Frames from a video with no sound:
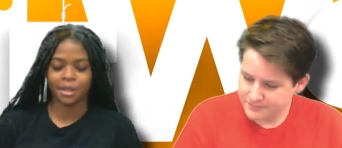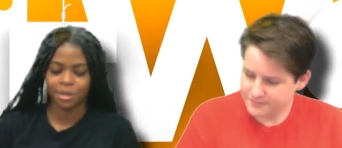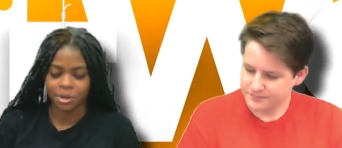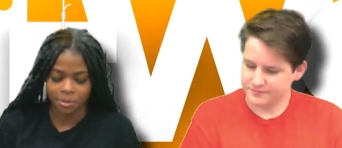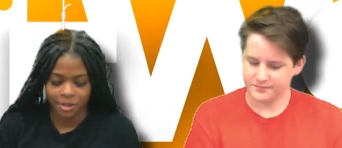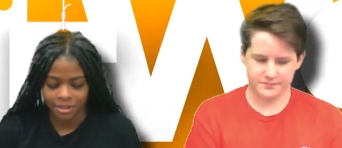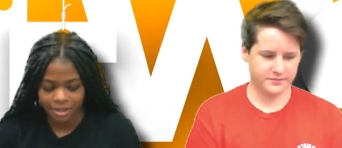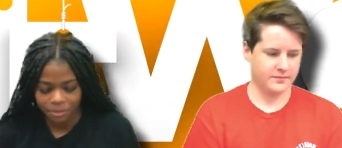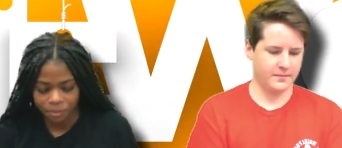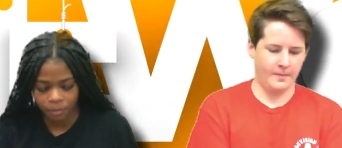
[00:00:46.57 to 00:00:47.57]

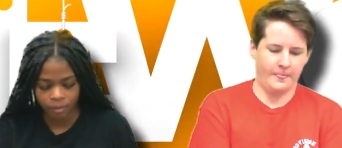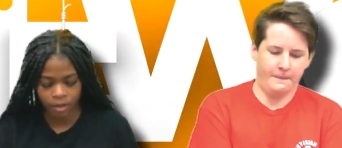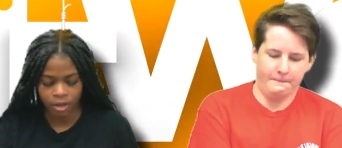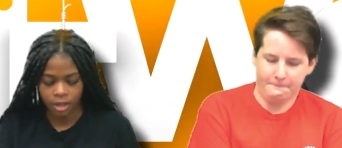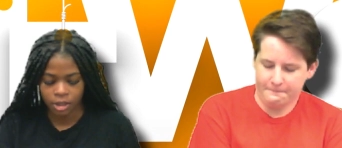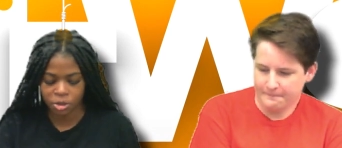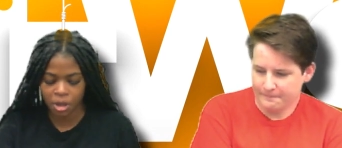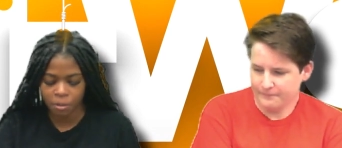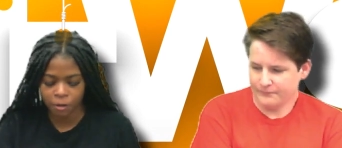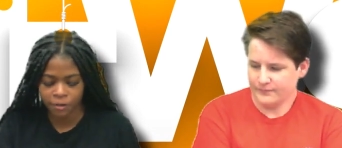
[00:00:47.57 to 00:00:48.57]
Speaker 1: announcements.
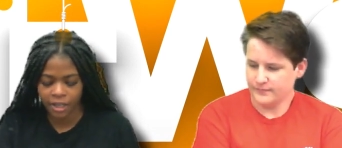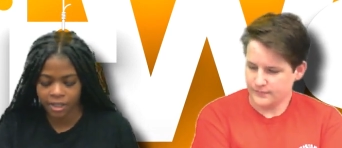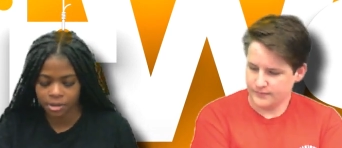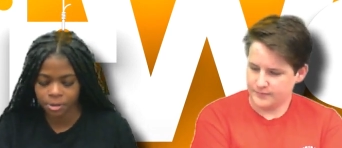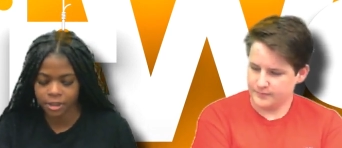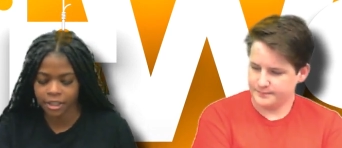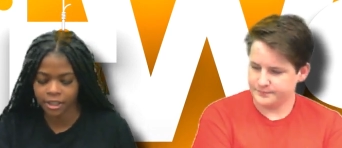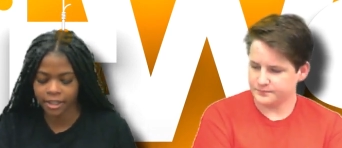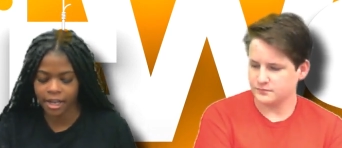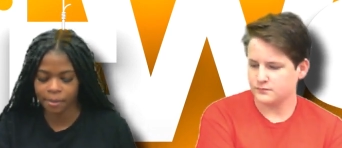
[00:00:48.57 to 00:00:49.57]
Drop off items
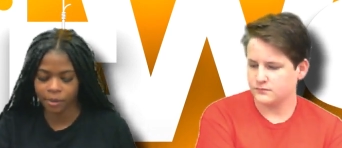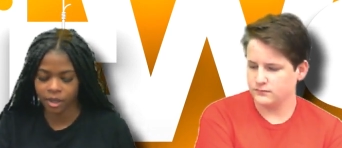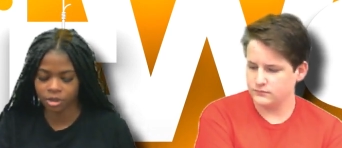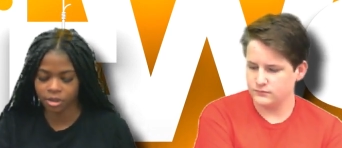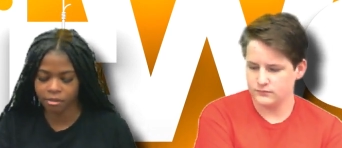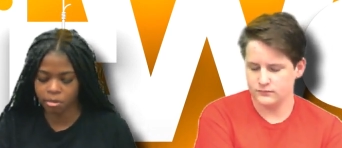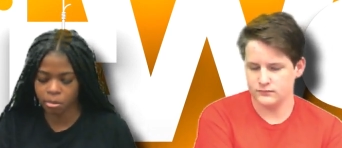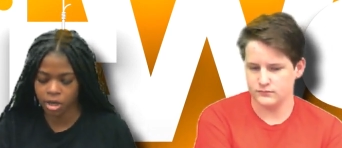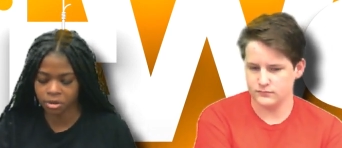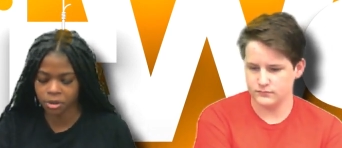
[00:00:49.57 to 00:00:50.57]
needed at parent drive
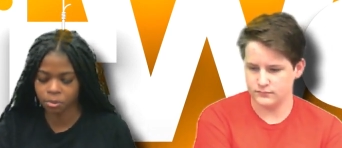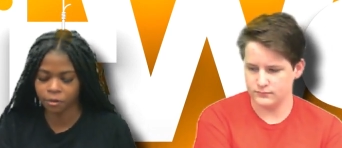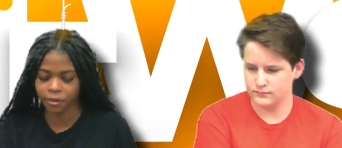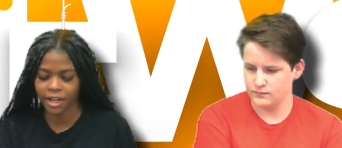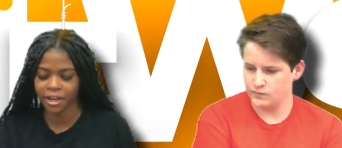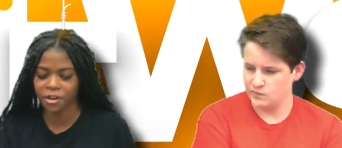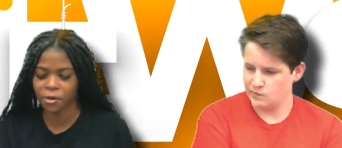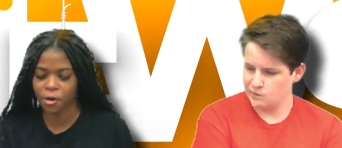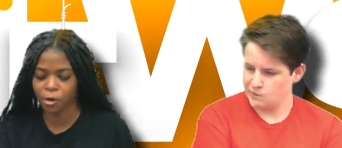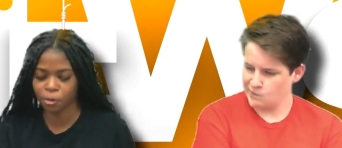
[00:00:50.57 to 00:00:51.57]
in boxes
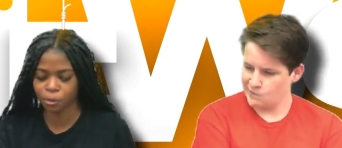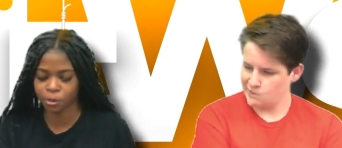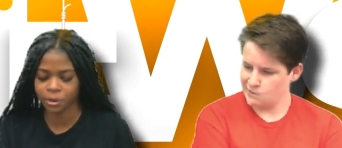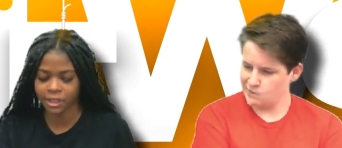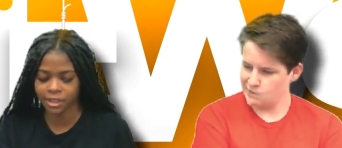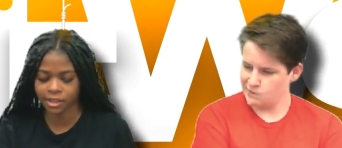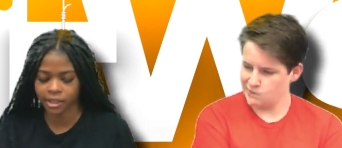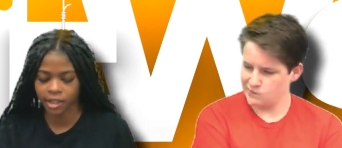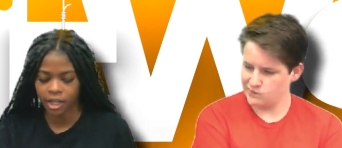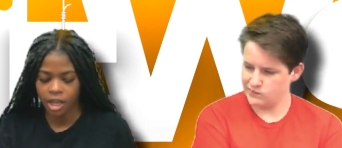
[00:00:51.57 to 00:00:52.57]
provided or homeroom
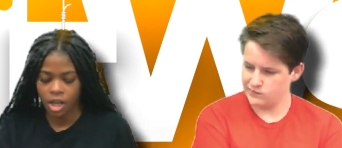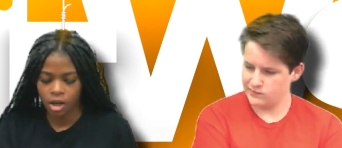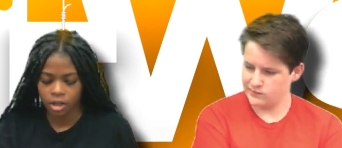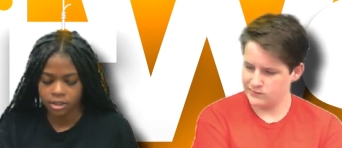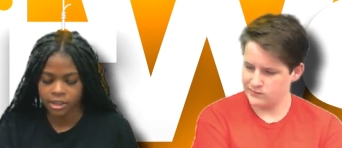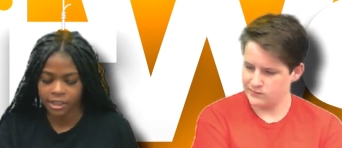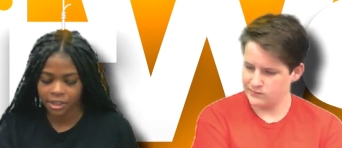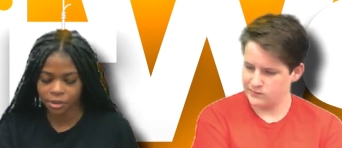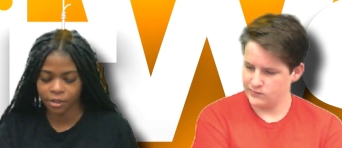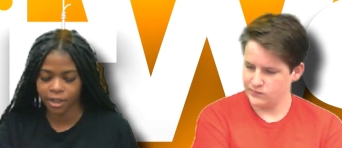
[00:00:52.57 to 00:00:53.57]
teacher.
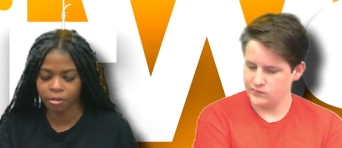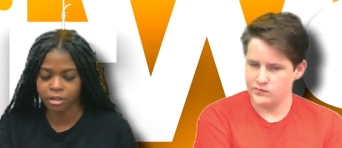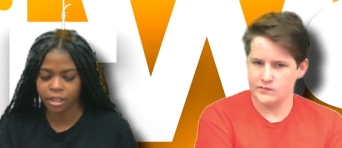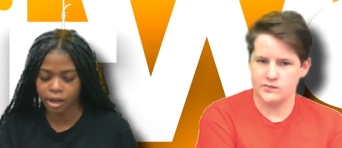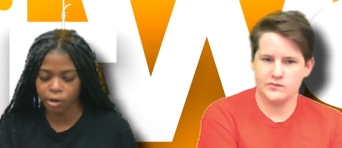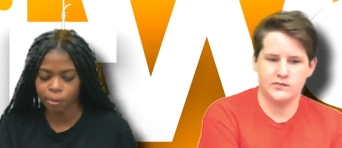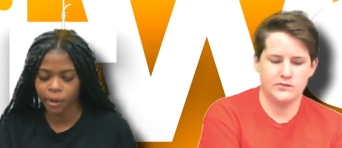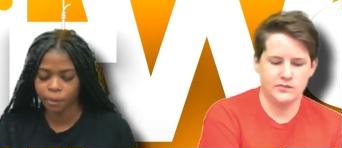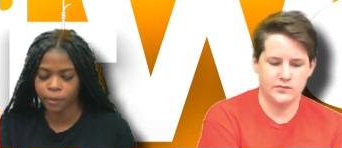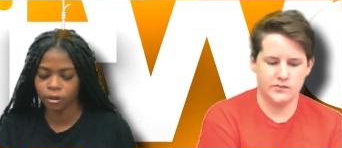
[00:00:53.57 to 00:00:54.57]
Sixth grade
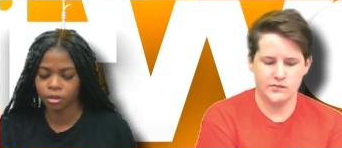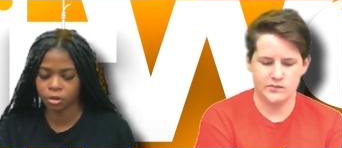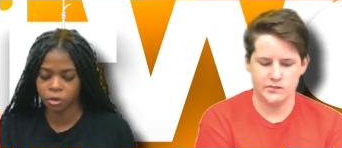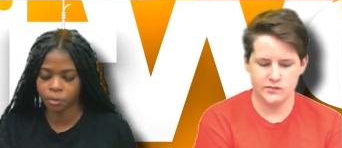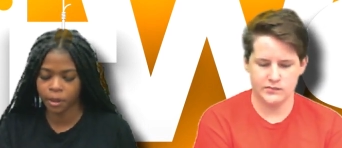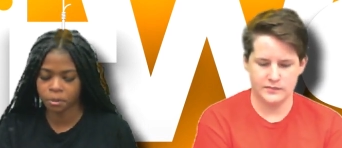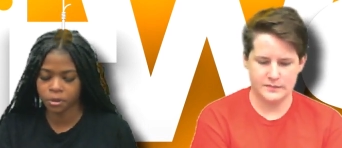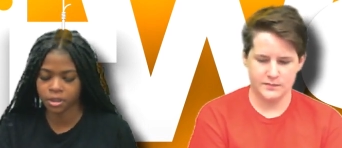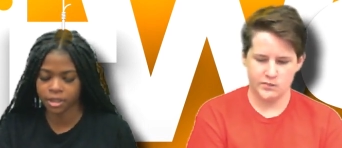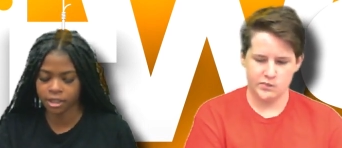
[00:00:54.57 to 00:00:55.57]
recycled paper,
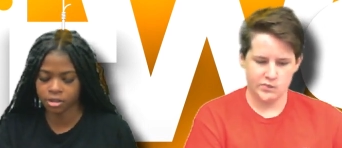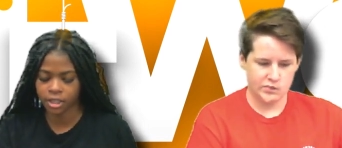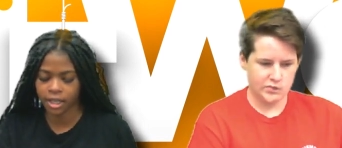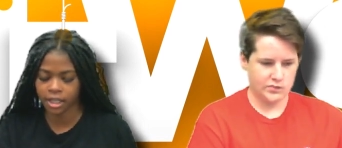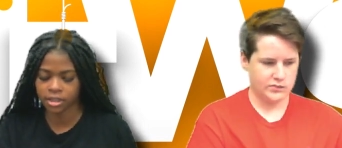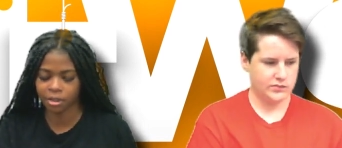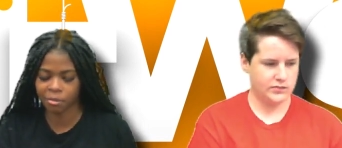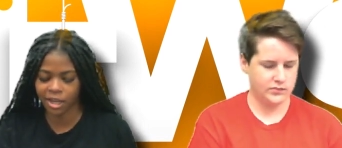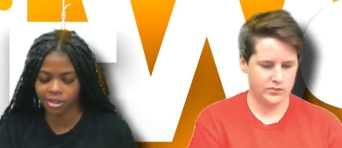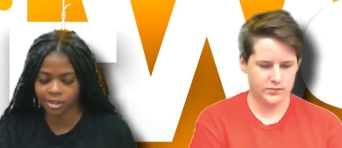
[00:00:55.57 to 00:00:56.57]
newspapers, sales ads,
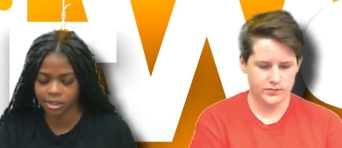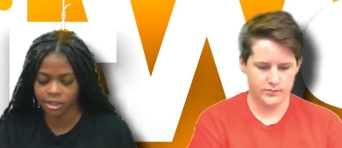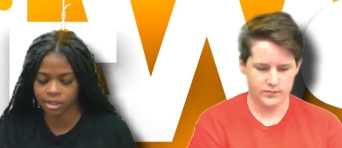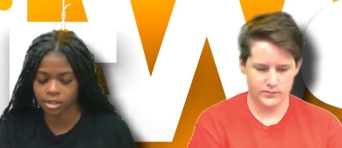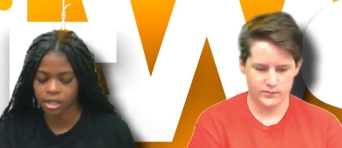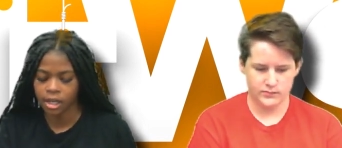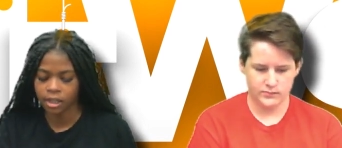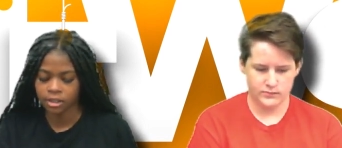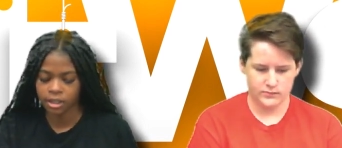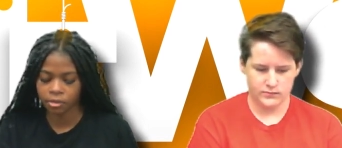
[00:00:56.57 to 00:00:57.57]
and magazines.
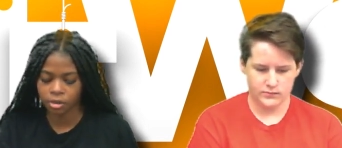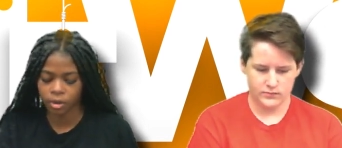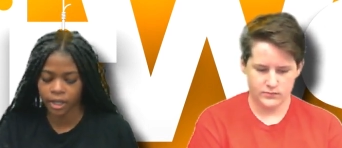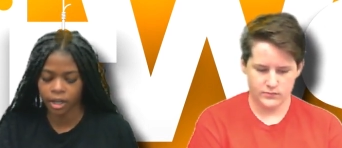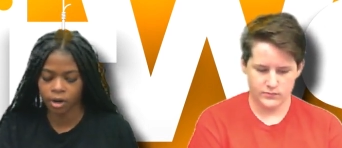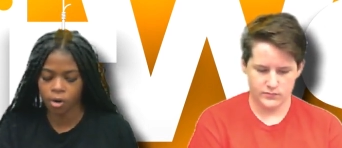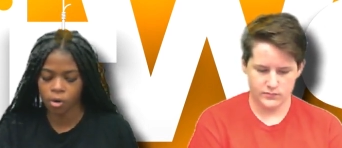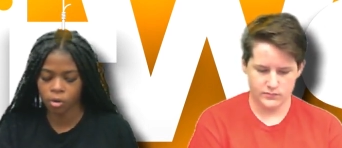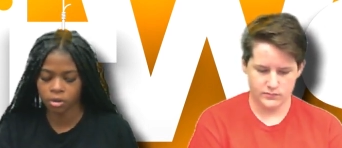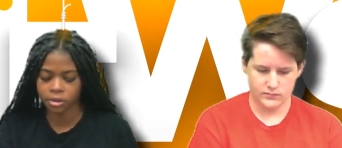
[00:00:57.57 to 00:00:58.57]
Seventh grade
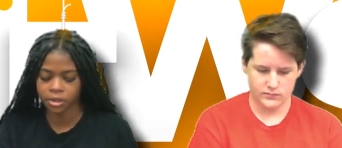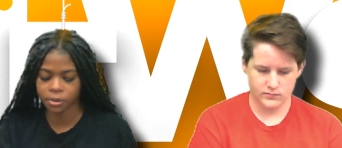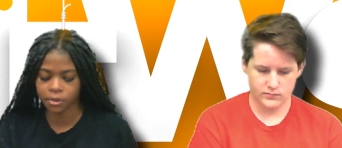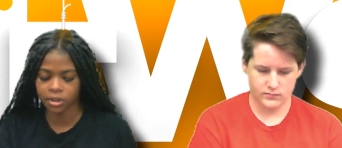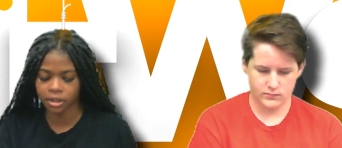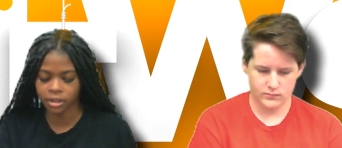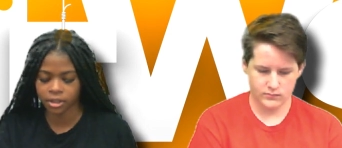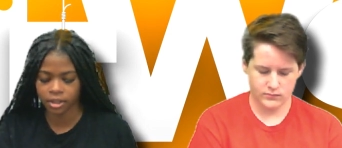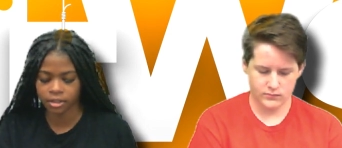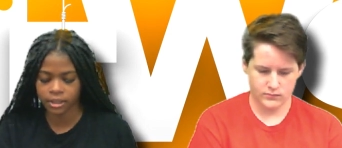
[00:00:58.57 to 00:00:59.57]
old or used t
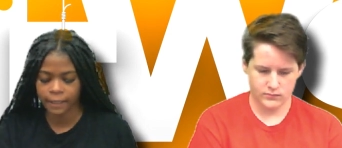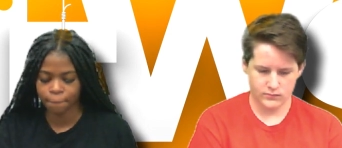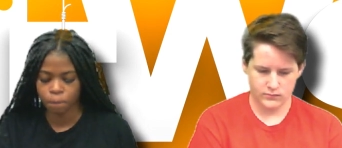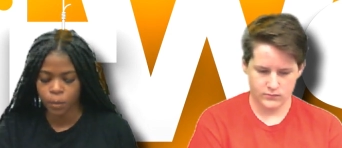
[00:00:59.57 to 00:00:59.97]
shirts.